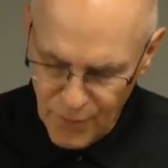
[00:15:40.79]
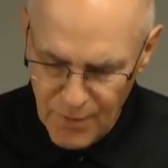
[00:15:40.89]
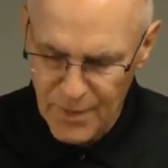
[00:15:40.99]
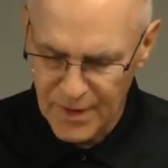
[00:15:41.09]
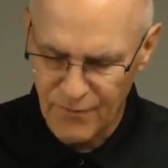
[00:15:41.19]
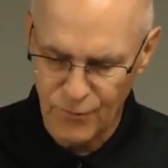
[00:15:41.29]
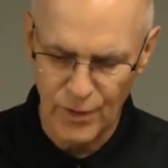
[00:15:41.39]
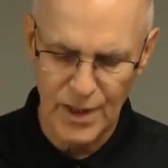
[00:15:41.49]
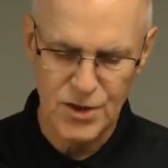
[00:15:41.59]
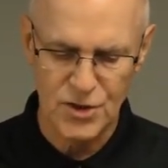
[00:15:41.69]
primitive
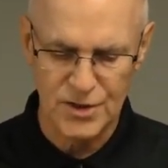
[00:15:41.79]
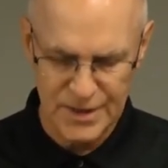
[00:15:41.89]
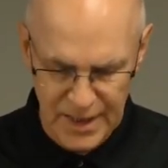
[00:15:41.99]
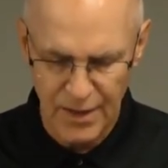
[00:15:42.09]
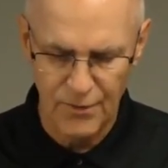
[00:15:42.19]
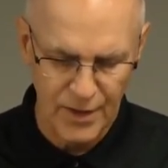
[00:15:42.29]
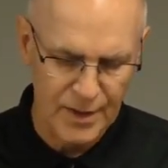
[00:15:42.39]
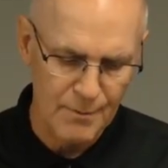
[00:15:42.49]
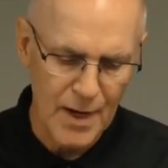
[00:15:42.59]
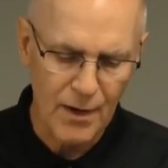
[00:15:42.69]
religions here
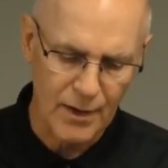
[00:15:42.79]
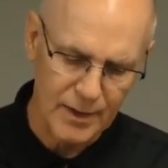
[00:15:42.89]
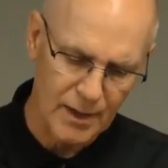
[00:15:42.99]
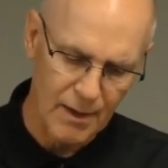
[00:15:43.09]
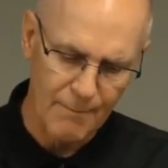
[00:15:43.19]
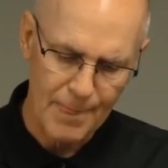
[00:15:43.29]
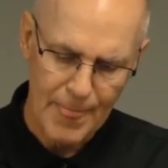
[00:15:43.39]
in America.